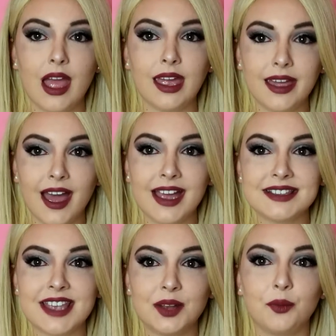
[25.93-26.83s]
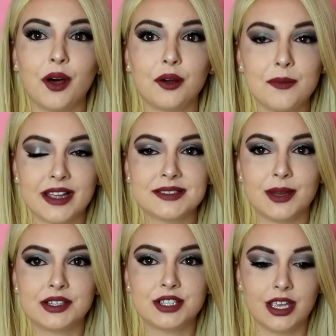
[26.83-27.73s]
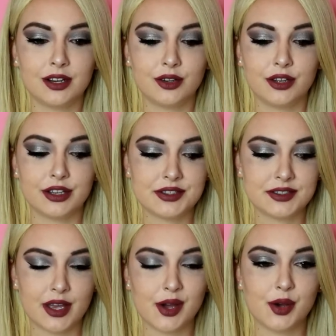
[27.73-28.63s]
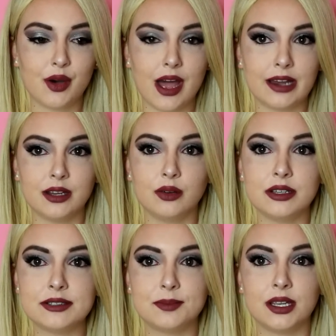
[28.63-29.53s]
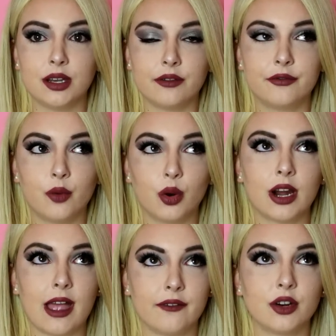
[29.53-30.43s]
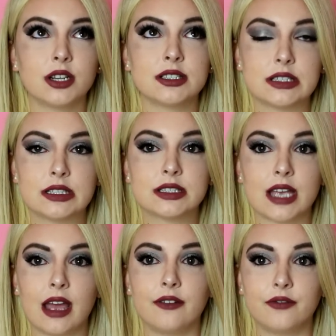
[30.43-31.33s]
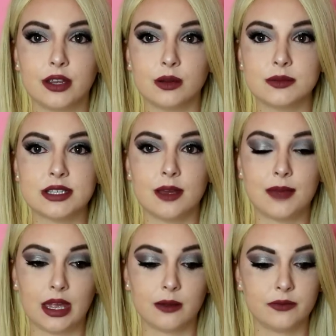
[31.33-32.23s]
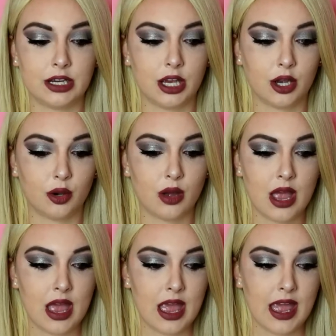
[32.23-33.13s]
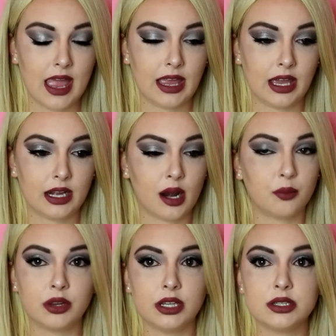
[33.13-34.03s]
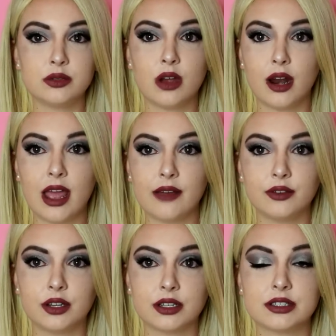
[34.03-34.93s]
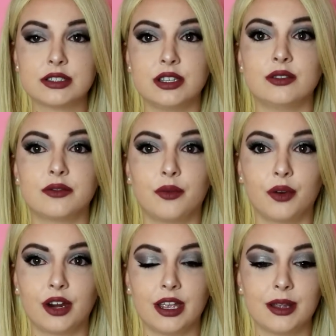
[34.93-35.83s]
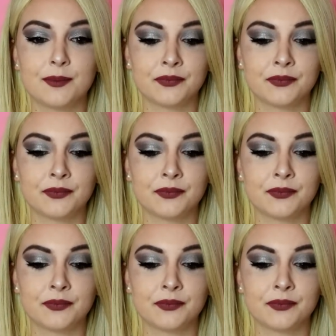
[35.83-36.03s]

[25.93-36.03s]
Hey guys, and welcome back to my channel. So I know it has been forever since I filmed a makeup video and I really do not have a good excuse for it.